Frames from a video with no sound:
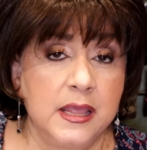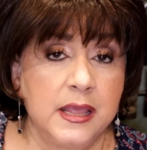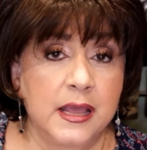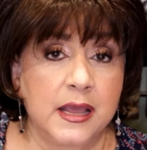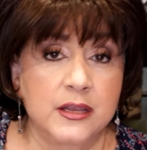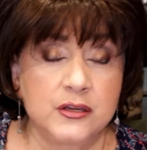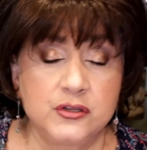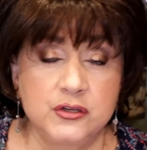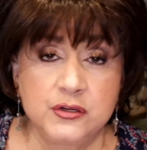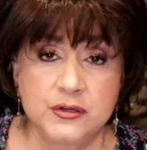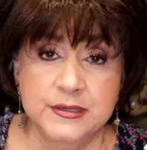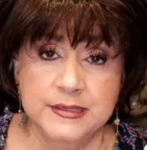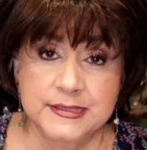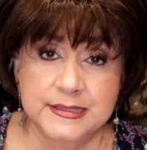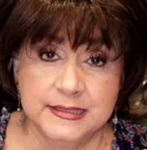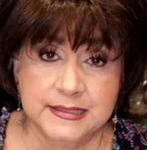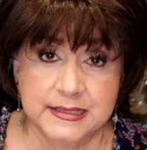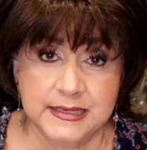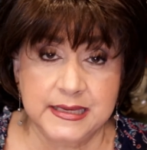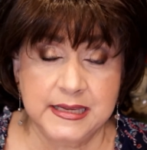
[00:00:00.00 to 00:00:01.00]
As you can
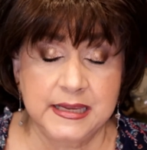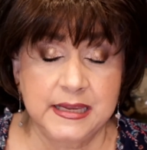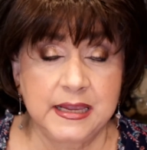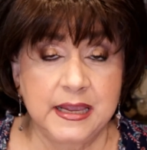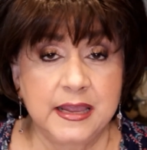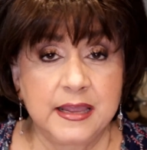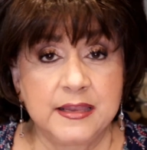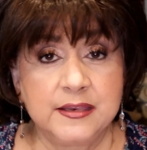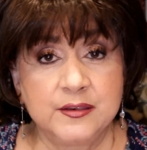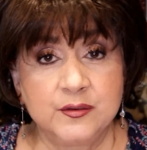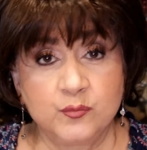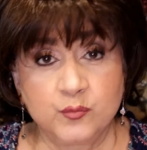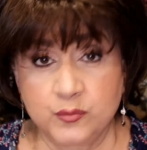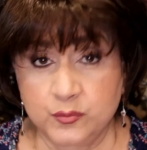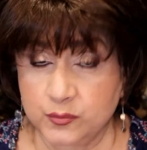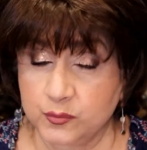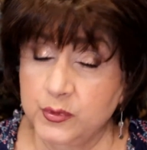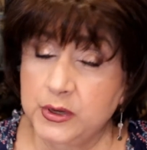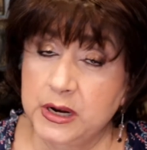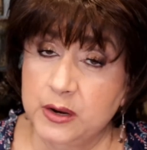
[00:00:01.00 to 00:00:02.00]
see, and
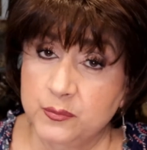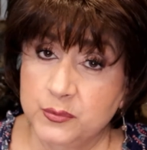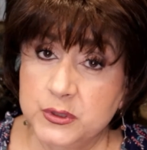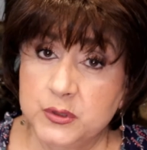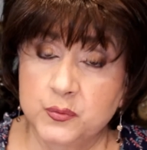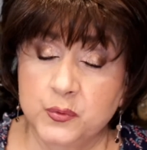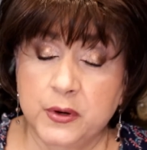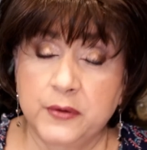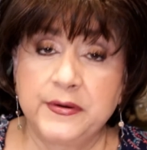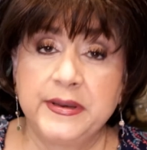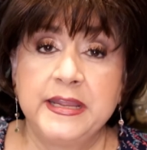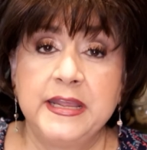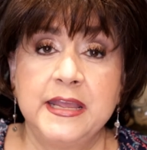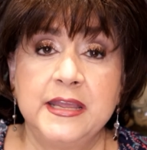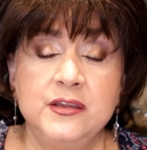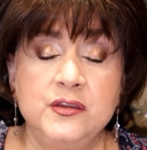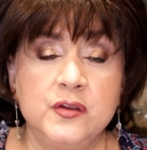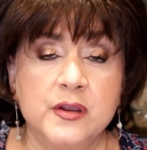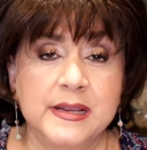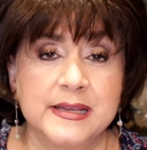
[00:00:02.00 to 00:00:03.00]
when I was wearing
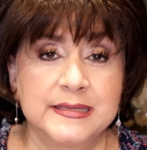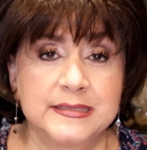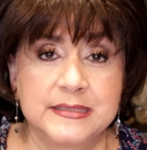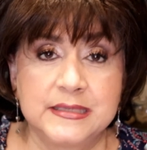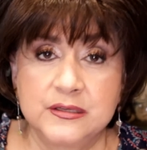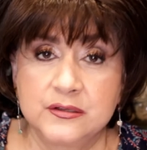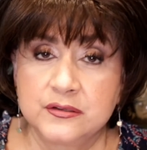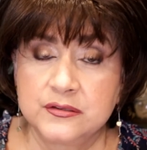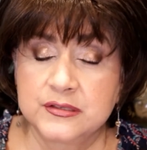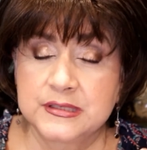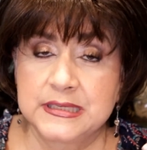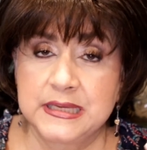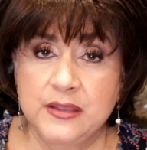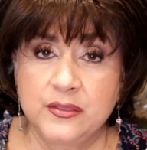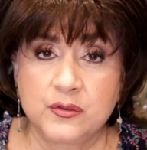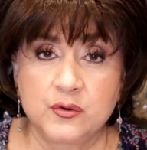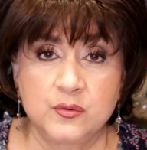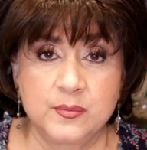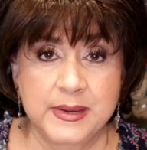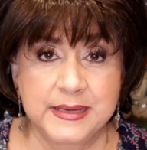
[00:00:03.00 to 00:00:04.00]
it, you can still see
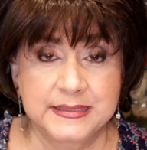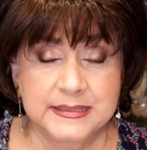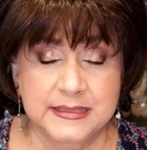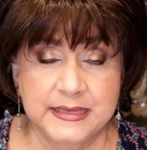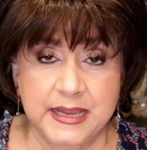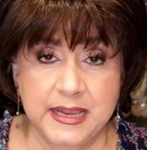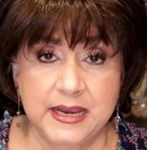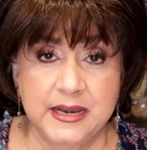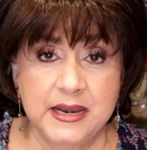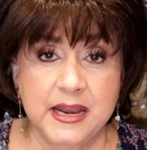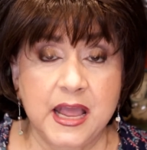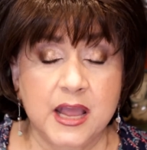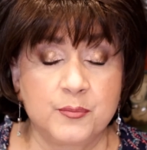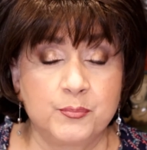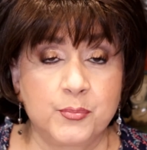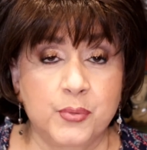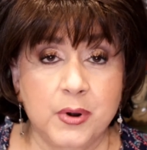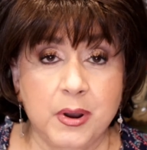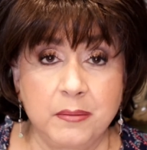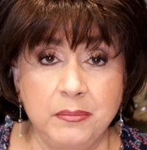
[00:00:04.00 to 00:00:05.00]
through my skin. I
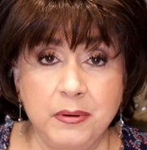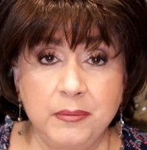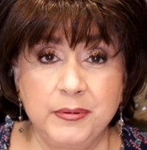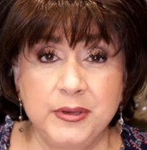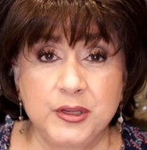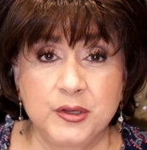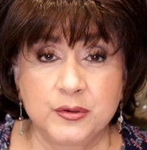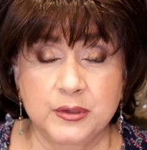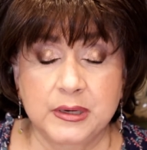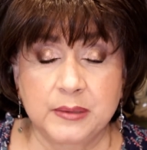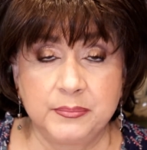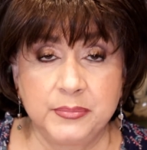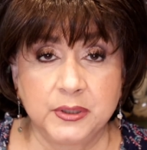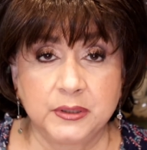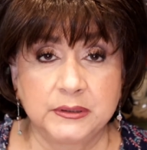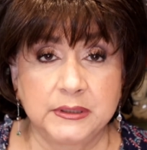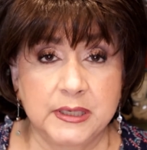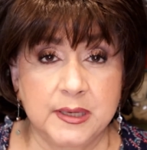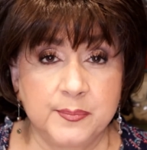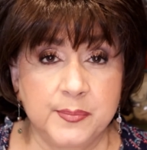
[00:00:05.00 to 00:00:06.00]
probably could have
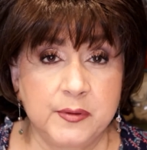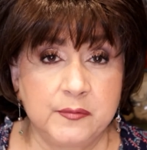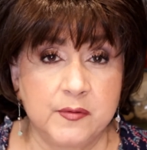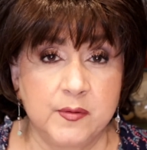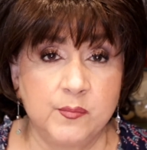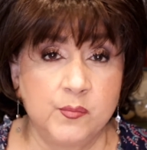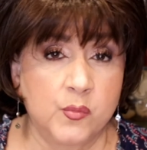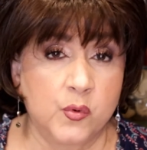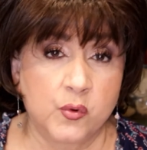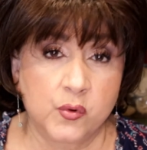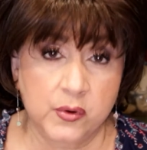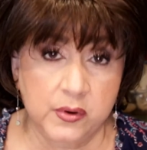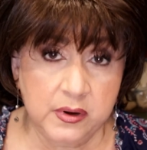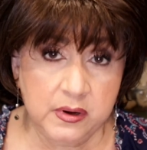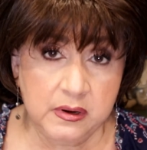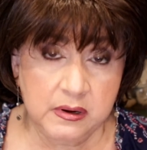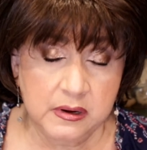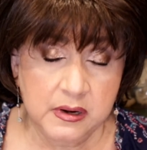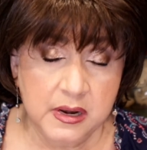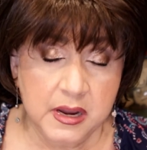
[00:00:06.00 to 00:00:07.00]
built it up even
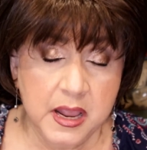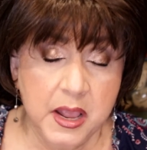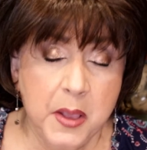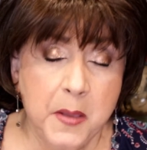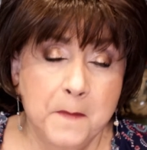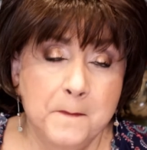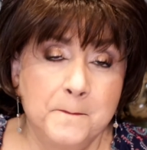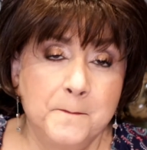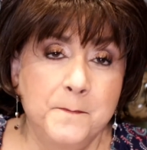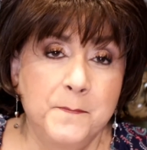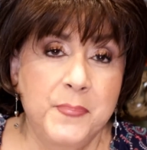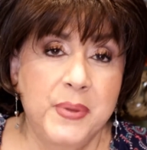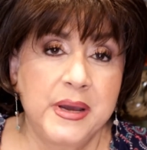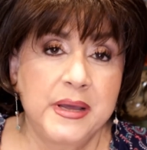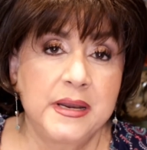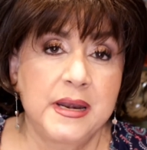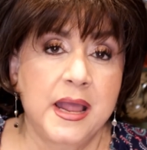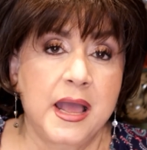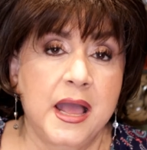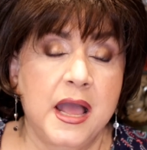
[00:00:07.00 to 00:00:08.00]
more,
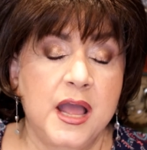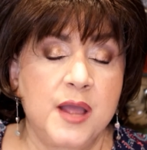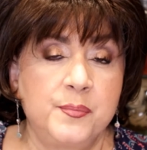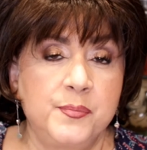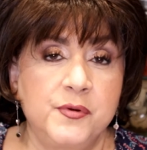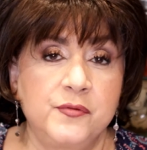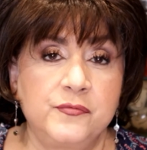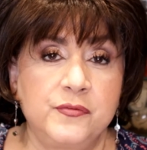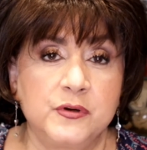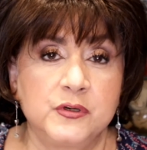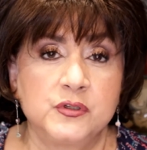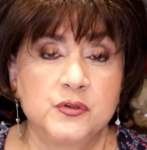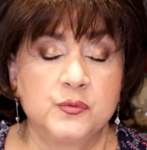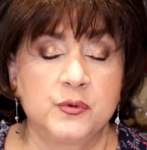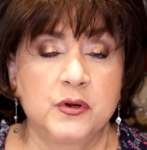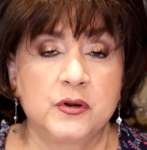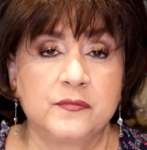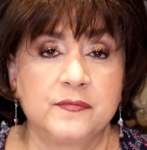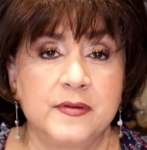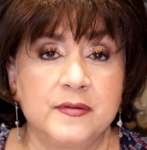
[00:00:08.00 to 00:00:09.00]
but I prefer to
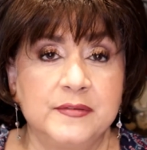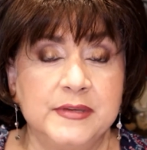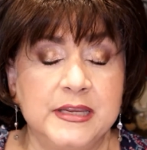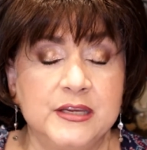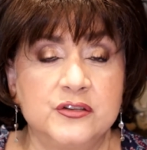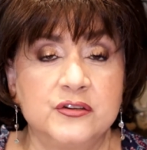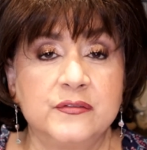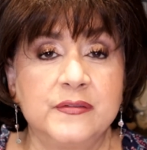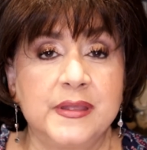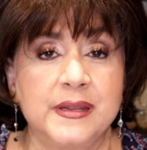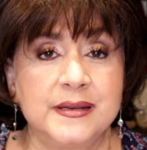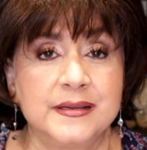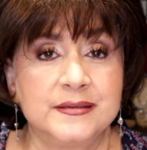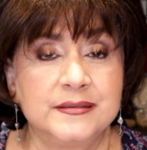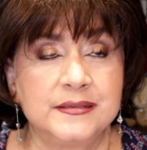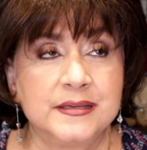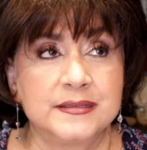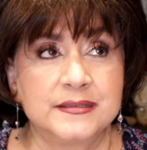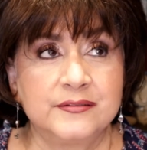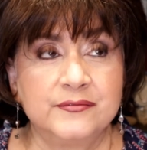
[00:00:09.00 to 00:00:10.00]
wear a foundation that it
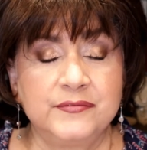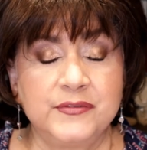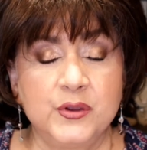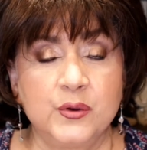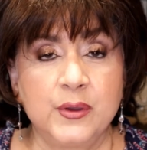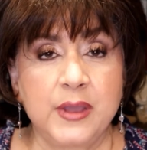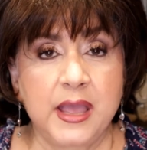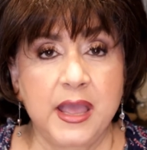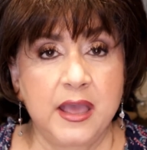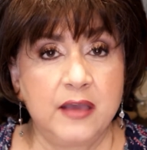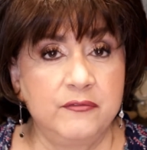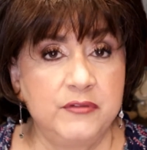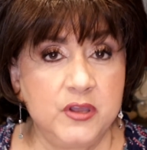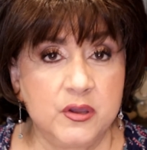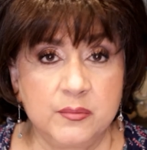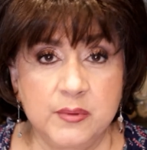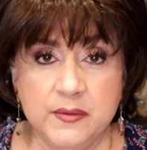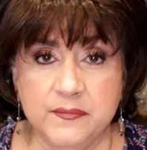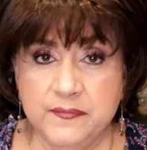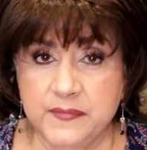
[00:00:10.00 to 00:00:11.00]
doesn't feel heavy
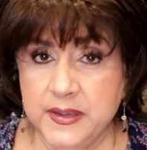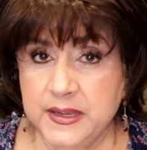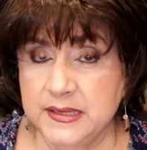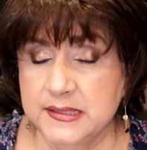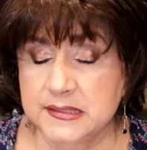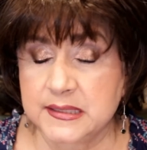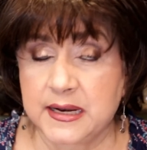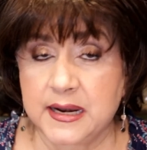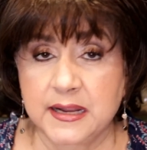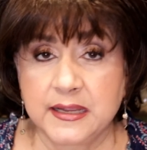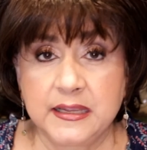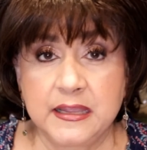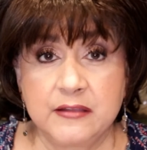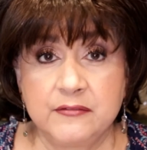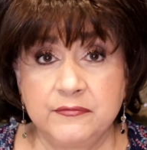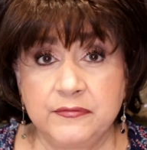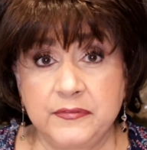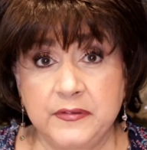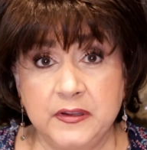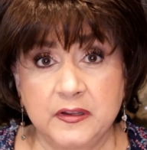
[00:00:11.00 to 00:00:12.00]
on my face, that I
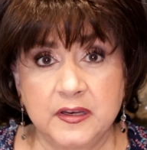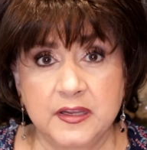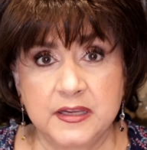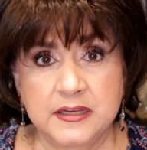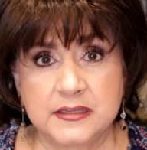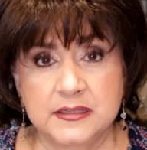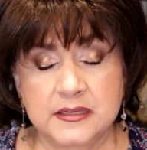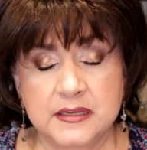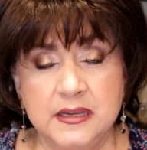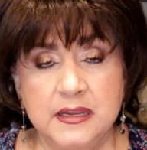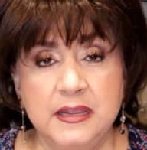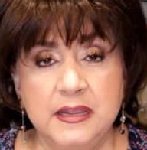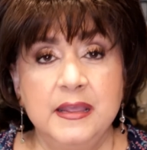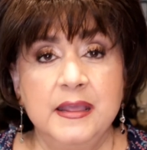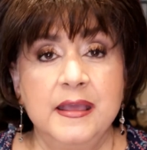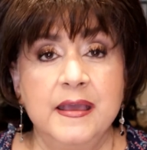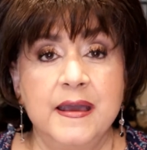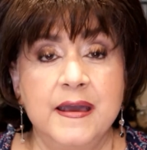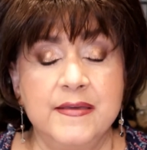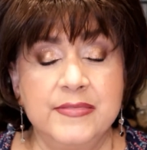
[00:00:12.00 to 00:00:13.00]
can't feel it.
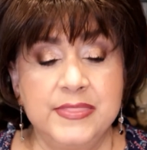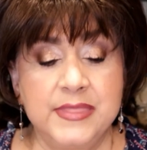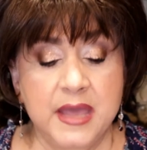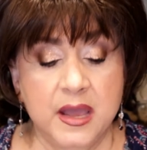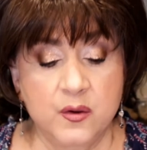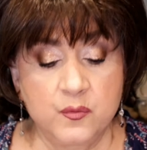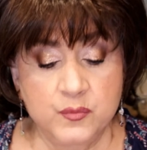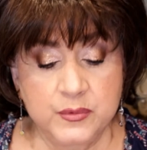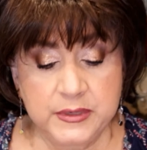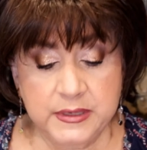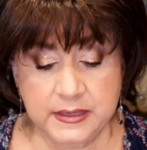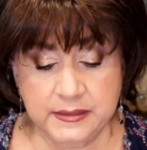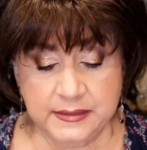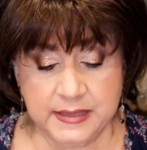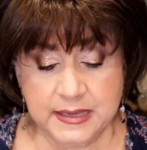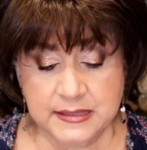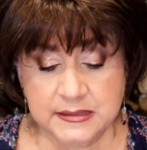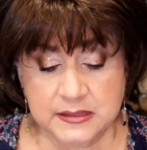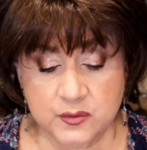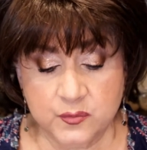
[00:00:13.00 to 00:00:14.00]
And
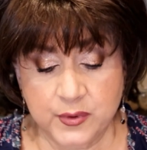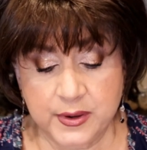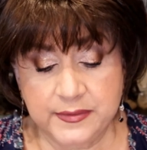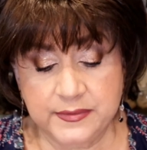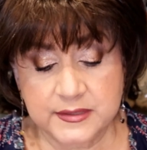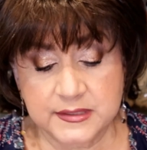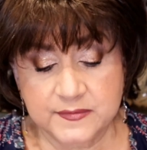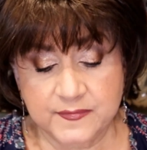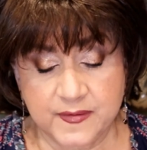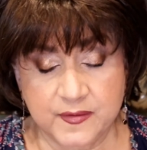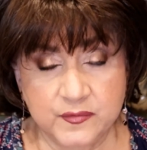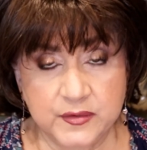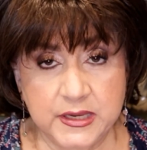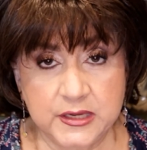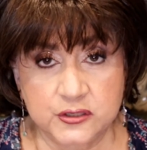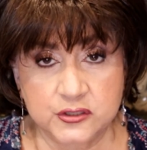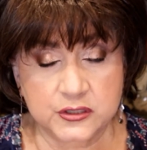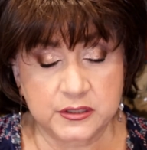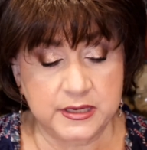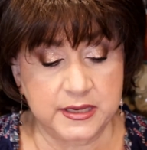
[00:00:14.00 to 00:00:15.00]
that's the way this
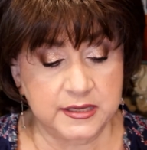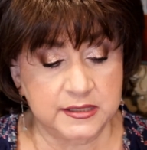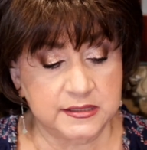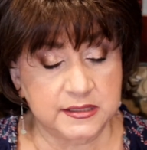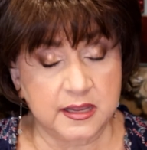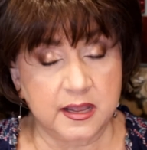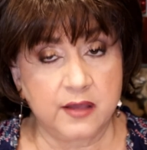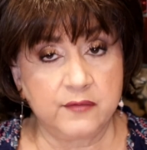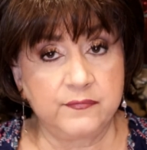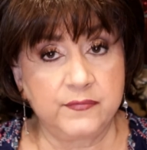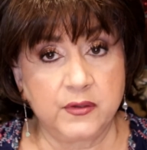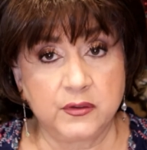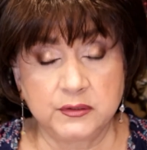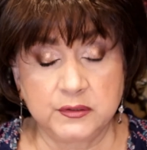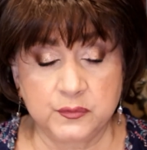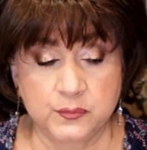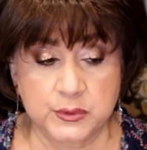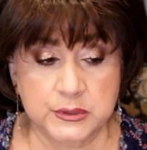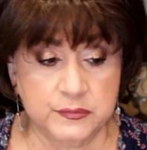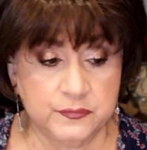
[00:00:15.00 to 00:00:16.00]
foundation is. I felt
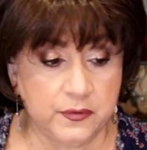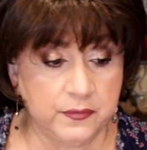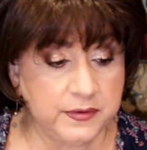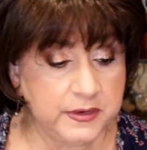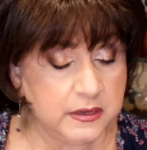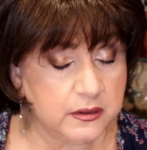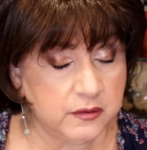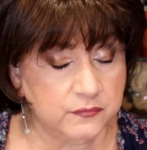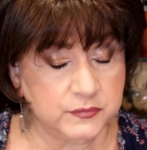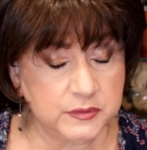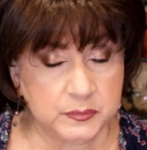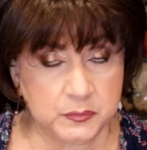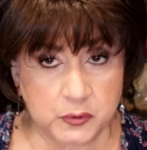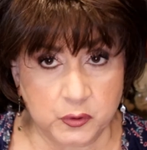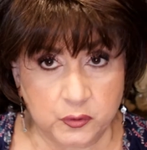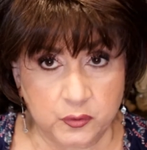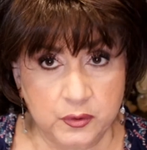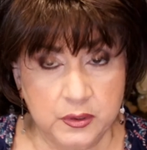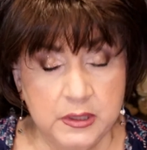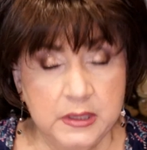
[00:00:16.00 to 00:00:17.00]
it was very
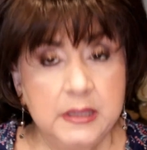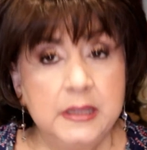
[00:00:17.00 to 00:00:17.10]
comfortable.